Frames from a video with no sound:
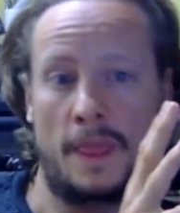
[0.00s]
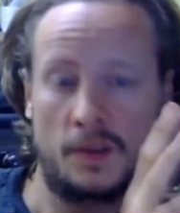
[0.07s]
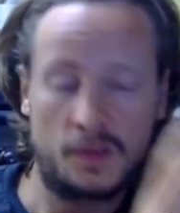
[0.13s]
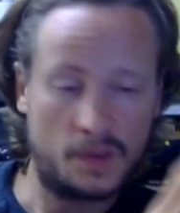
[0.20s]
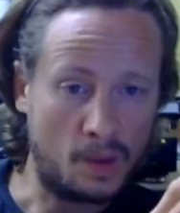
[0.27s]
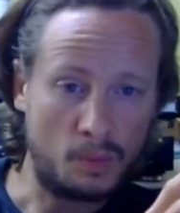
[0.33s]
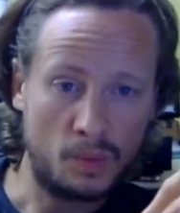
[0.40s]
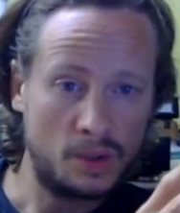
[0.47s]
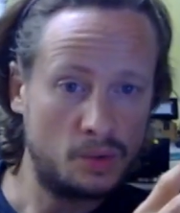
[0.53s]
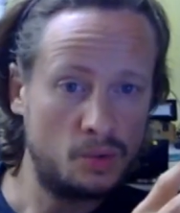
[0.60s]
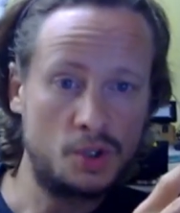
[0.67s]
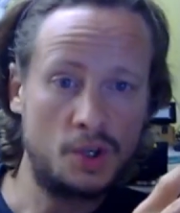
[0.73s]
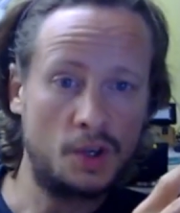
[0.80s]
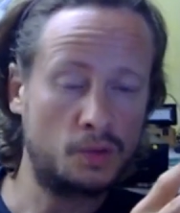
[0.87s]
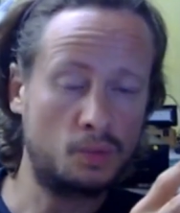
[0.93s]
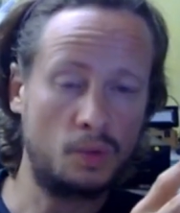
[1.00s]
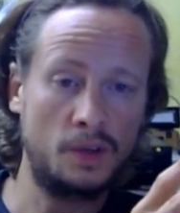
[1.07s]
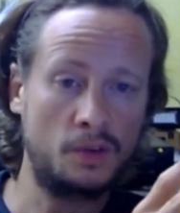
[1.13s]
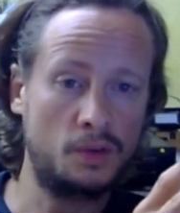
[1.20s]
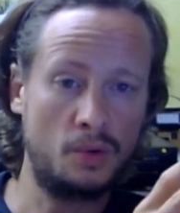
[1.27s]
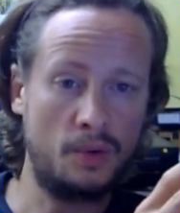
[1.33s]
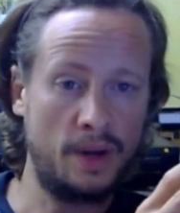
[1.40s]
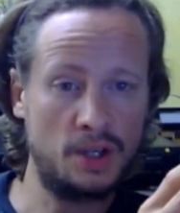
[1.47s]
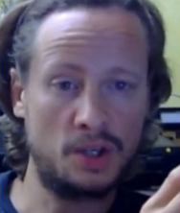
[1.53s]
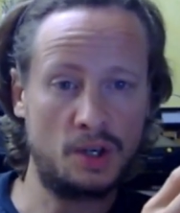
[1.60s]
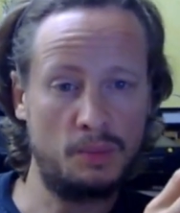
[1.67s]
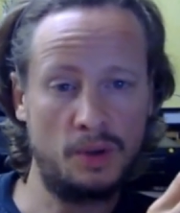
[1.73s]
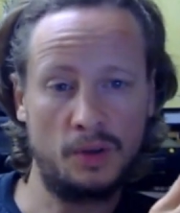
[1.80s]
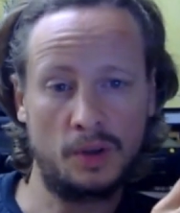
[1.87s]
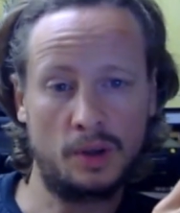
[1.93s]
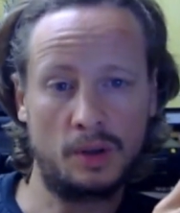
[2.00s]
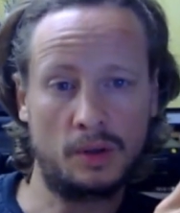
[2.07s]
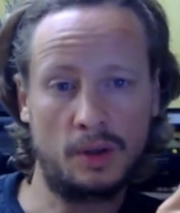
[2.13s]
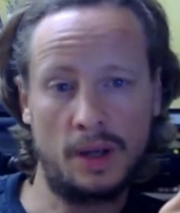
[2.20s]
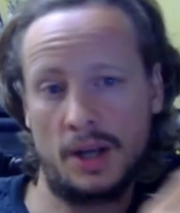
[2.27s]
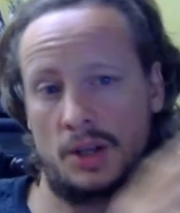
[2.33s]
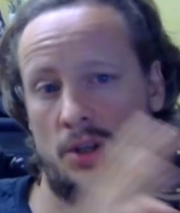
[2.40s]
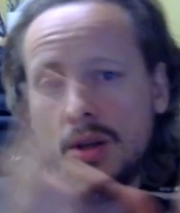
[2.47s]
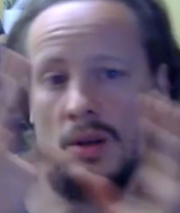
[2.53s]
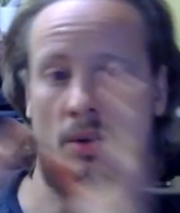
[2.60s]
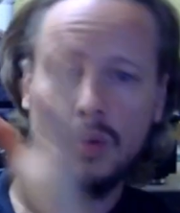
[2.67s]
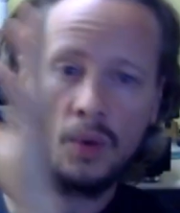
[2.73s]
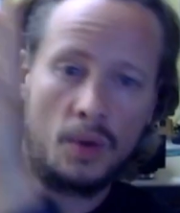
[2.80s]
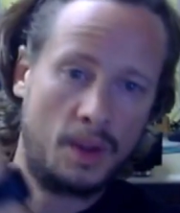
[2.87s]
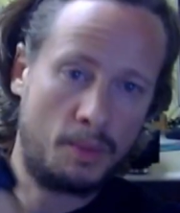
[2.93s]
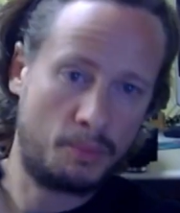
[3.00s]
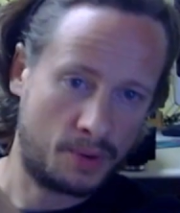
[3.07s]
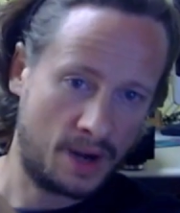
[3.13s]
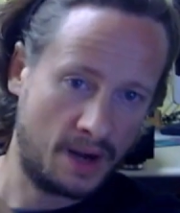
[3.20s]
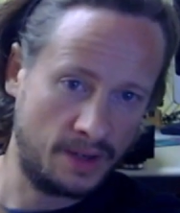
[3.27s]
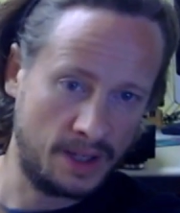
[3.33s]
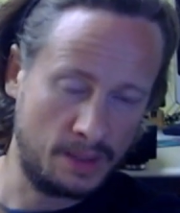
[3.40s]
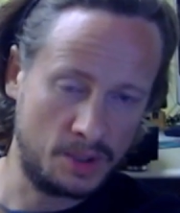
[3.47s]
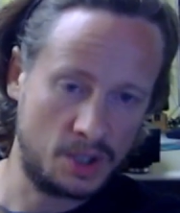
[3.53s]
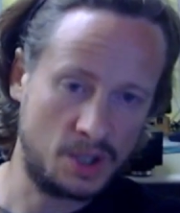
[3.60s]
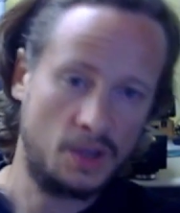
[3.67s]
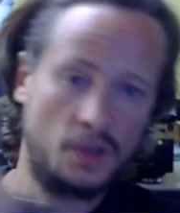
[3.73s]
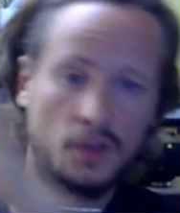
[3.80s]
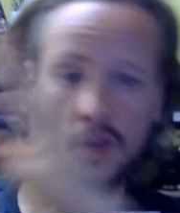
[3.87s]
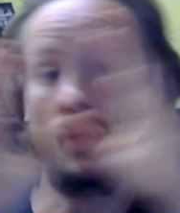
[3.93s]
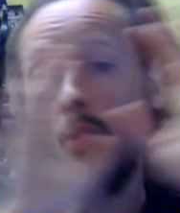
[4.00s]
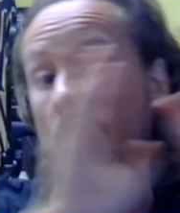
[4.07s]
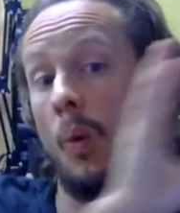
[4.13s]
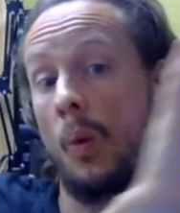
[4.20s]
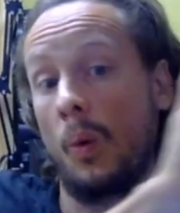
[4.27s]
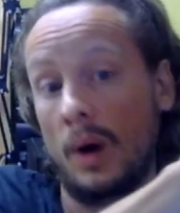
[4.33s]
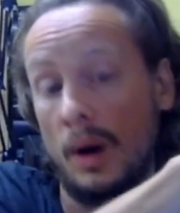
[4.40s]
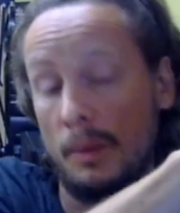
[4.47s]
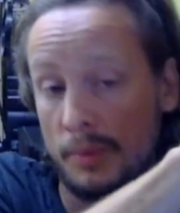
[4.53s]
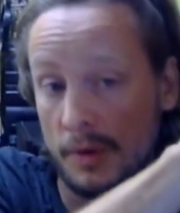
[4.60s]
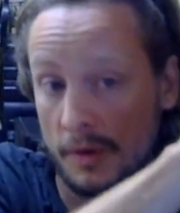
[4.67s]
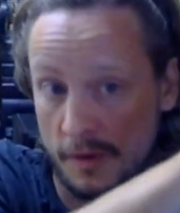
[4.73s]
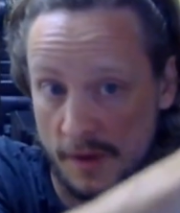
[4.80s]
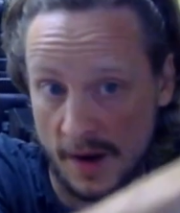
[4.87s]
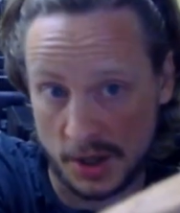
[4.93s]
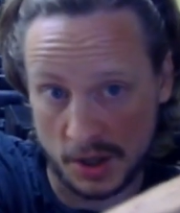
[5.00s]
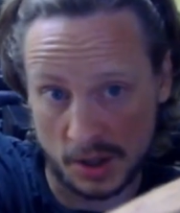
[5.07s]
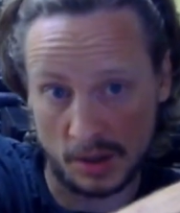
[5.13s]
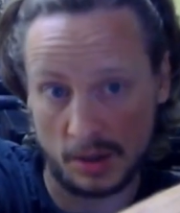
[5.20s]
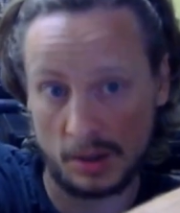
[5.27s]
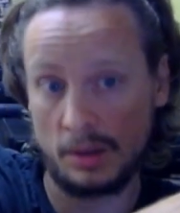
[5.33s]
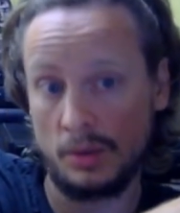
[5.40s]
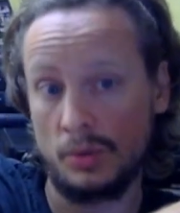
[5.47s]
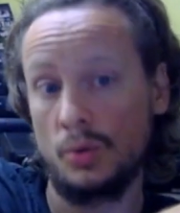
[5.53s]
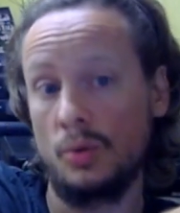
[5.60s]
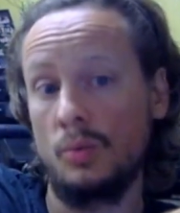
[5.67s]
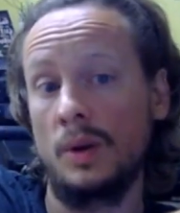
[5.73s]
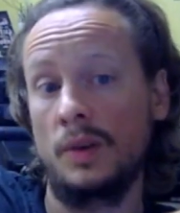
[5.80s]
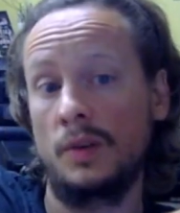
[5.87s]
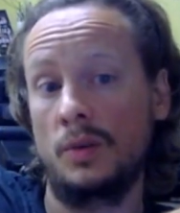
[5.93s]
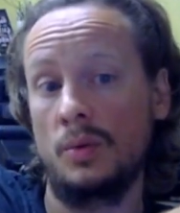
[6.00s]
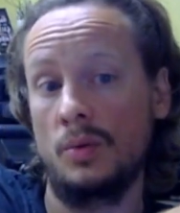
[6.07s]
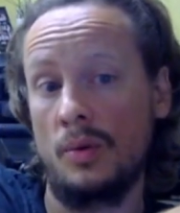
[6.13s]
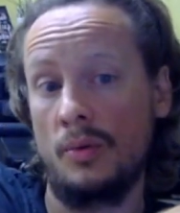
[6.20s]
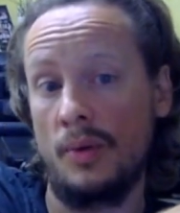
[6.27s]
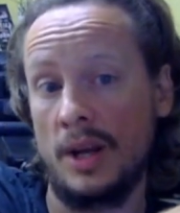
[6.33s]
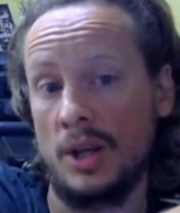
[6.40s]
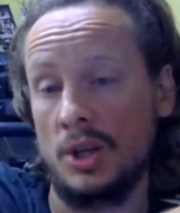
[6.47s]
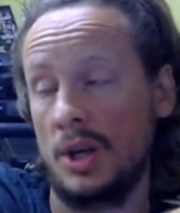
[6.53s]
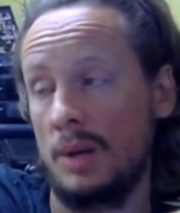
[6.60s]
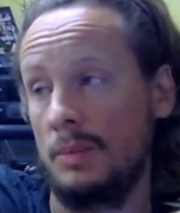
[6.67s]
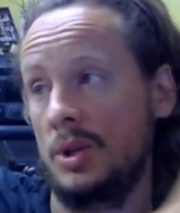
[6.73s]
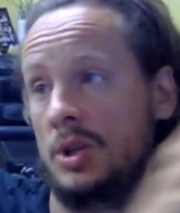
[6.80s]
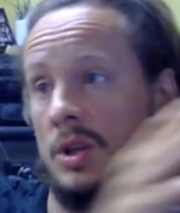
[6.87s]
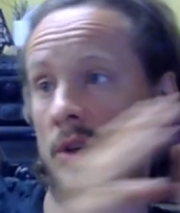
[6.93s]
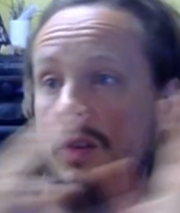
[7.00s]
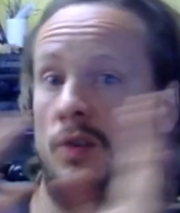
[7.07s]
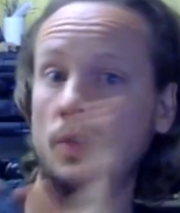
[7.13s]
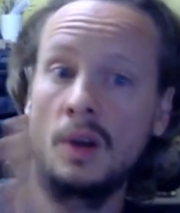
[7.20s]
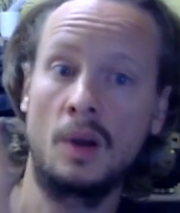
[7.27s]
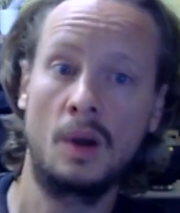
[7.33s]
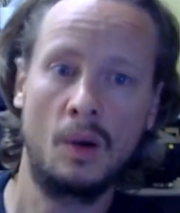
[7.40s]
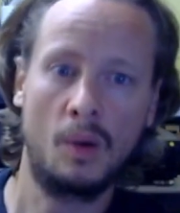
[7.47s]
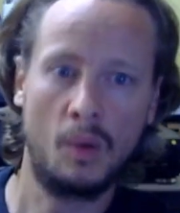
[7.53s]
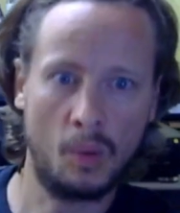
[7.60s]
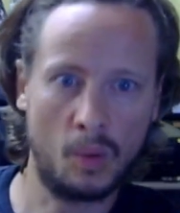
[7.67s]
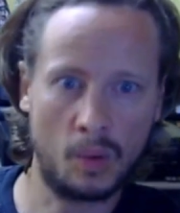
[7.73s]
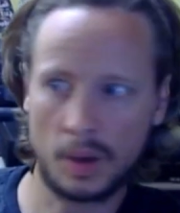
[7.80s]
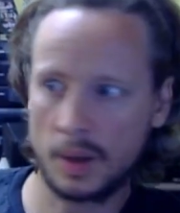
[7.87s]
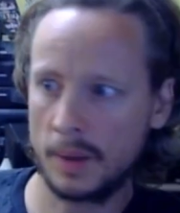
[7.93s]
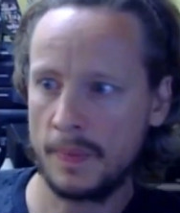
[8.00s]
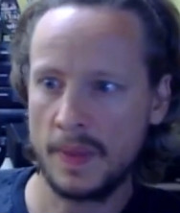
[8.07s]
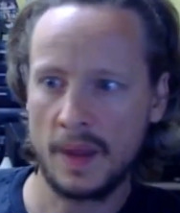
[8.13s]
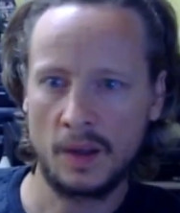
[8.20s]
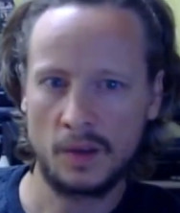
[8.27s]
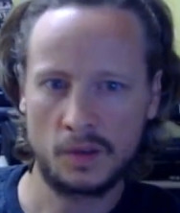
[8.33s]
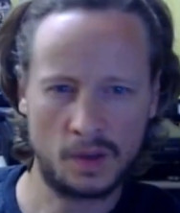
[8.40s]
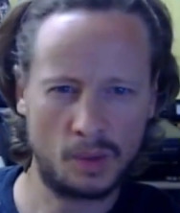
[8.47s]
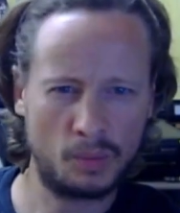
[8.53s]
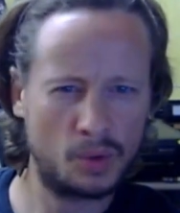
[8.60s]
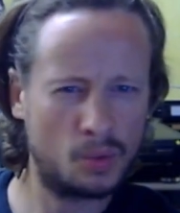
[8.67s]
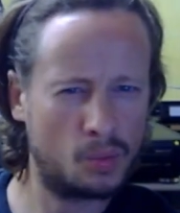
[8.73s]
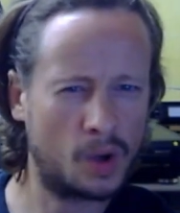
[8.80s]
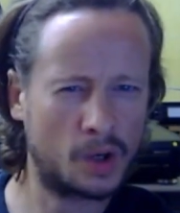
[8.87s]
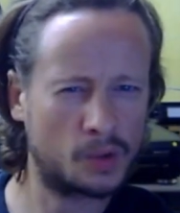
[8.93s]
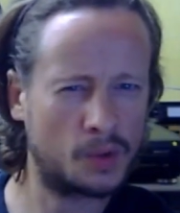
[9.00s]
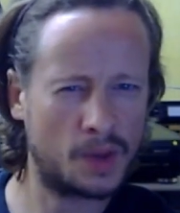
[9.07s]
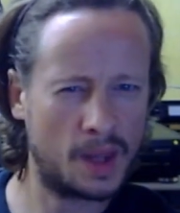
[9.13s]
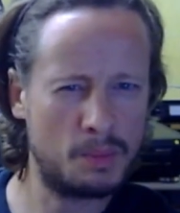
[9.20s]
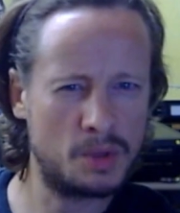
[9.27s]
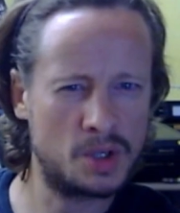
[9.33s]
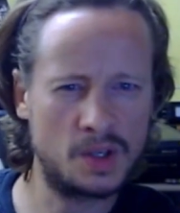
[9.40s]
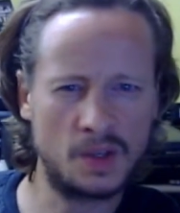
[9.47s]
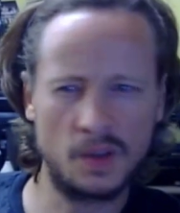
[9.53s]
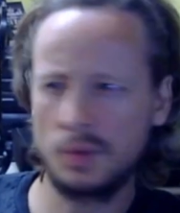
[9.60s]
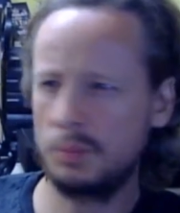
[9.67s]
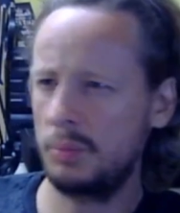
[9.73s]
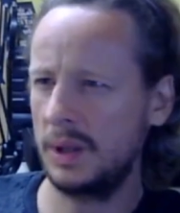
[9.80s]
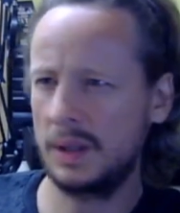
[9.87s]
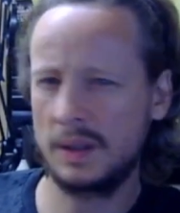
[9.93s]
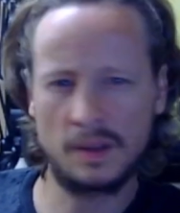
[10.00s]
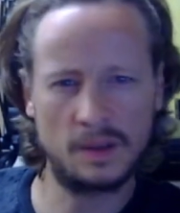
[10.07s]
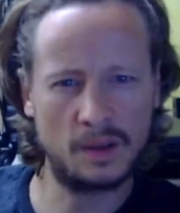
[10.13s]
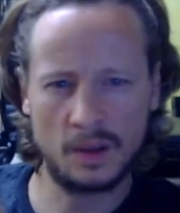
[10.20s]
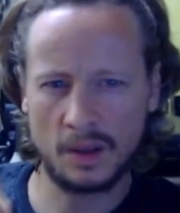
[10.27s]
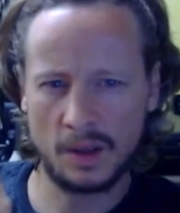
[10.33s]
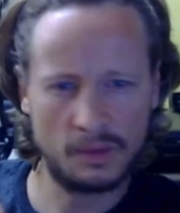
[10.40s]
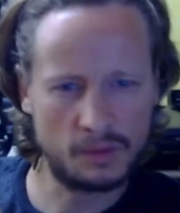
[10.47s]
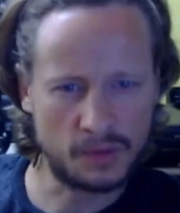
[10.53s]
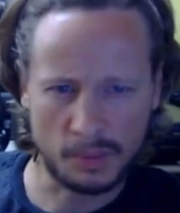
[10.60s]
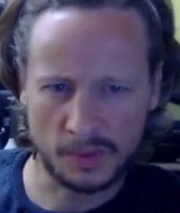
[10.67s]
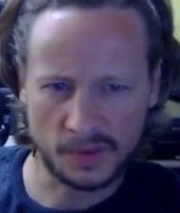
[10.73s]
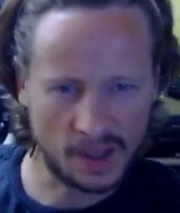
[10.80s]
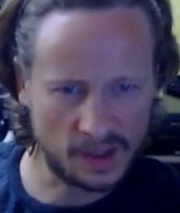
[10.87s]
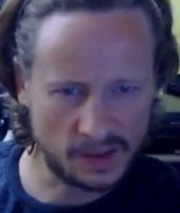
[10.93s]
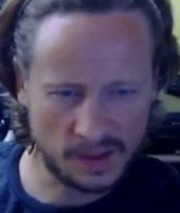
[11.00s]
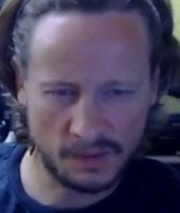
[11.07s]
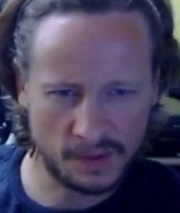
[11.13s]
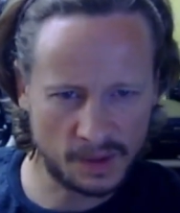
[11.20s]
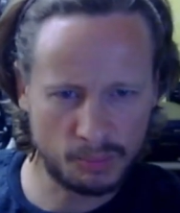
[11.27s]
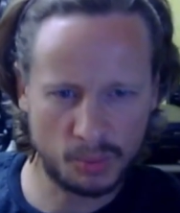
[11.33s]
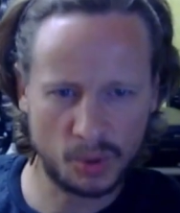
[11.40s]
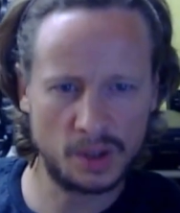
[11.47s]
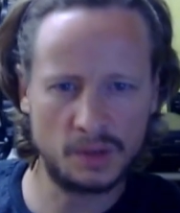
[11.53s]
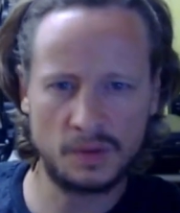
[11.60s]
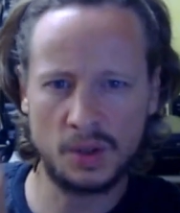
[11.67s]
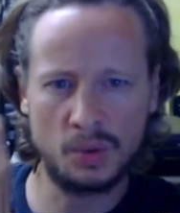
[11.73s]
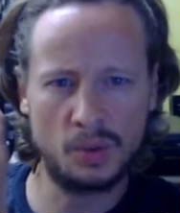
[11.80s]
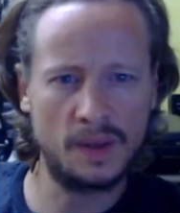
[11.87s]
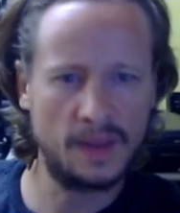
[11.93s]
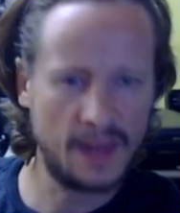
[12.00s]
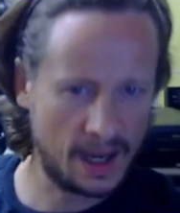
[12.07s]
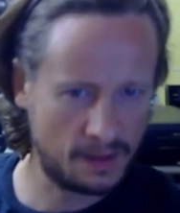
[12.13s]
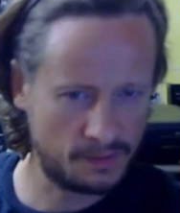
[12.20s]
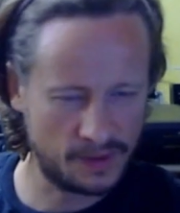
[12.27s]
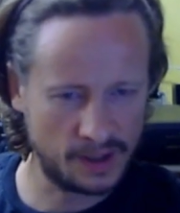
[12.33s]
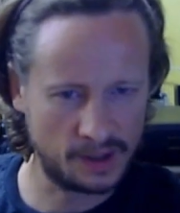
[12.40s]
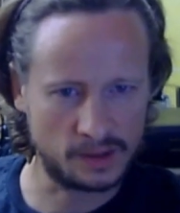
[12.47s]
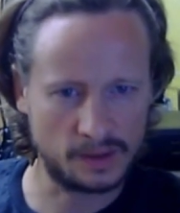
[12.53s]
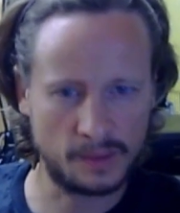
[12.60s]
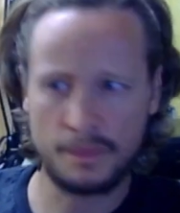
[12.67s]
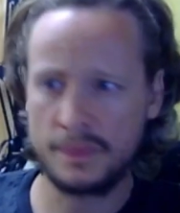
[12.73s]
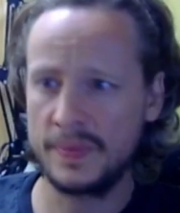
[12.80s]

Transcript: someone who just wants to arrange their musical collection or their private images, or a professional who wants to arrange images, or someone who works with images but from a scientific point of view in that field.